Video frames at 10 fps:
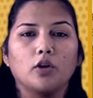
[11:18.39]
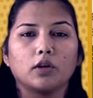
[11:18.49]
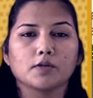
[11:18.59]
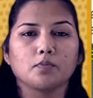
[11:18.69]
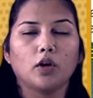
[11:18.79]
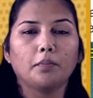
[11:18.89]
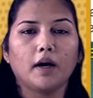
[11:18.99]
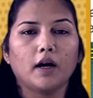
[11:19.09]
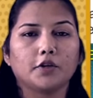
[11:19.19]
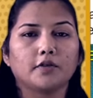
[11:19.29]
or a small
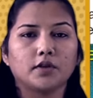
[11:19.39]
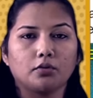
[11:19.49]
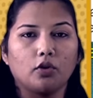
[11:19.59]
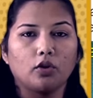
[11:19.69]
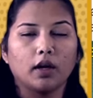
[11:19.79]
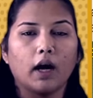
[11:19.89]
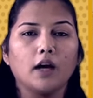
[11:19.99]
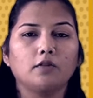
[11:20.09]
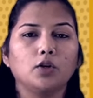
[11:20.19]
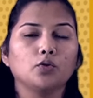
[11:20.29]
part of the rock
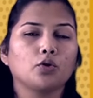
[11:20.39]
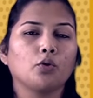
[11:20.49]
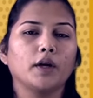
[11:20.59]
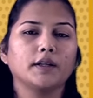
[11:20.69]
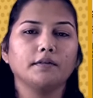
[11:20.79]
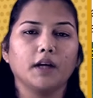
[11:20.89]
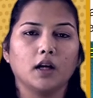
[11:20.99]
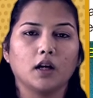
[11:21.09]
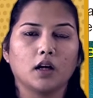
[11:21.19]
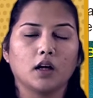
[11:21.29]
and you throw it away.